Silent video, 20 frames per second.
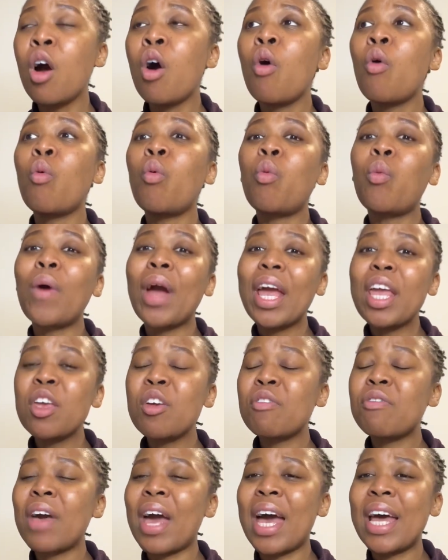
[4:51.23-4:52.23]
when
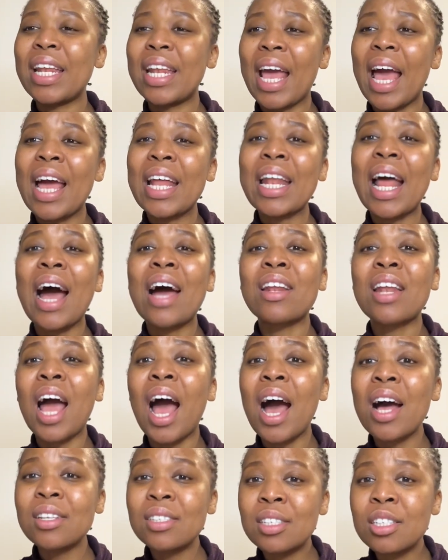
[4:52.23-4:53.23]
you've had an
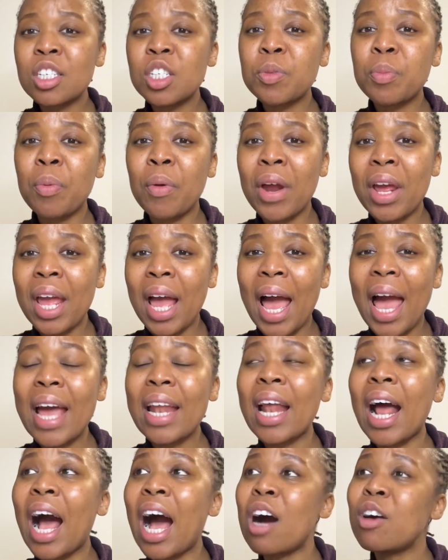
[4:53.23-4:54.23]
unanswered prayer, and
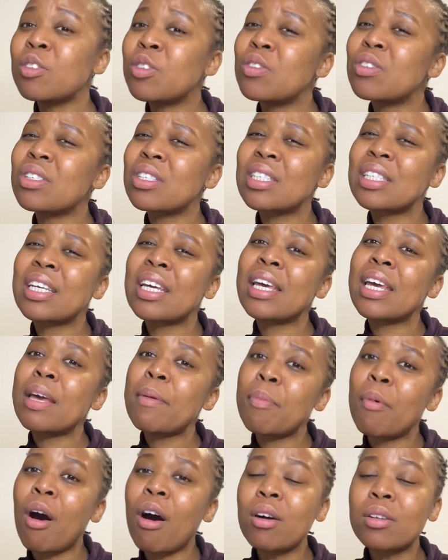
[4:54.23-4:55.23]
how to
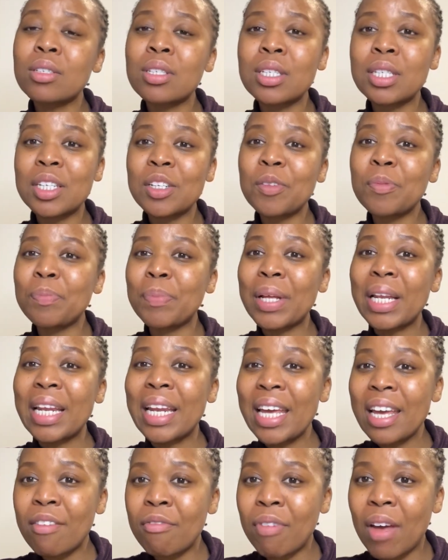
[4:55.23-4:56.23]
keep on still
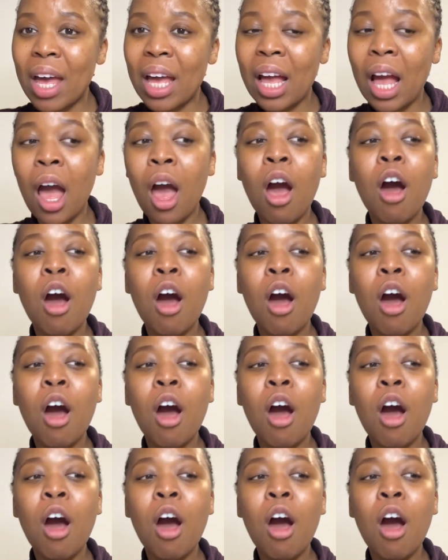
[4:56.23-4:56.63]
believing